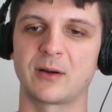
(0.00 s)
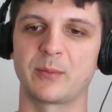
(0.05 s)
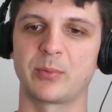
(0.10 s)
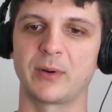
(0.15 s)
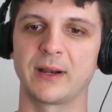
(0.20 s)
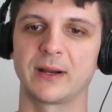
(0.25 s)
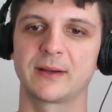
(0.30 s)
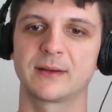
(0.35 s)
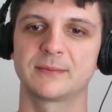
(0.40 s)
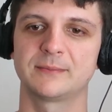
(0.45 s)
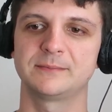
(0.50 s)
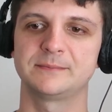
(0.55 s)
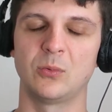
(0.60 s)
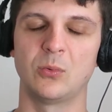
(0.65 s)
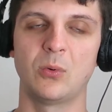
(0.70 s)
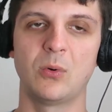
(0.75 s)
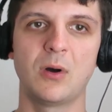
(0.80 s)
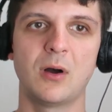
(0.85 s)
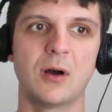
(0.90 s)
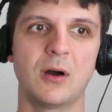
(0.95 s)
of heartbreak.
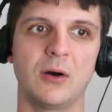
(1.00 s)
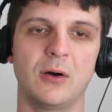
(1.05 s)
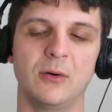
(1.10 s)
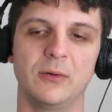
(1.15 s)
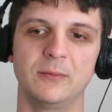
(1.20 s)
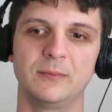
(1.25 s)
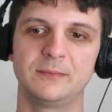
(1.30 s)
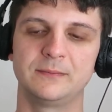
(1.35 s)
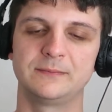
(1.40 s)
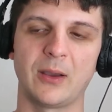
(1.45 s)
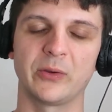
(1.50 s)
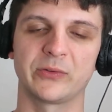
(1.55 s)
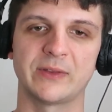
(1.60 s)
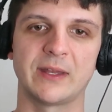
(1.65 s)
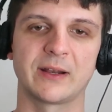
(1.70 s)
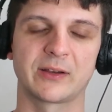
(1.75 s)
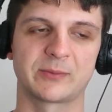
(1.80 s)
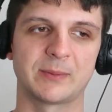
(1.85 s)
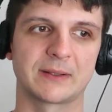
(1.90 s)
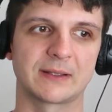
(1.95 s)
Whoa. I was
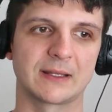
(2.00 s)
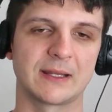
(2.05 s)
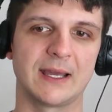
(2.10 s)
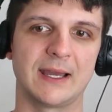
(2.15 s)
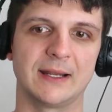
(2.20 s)
not expecting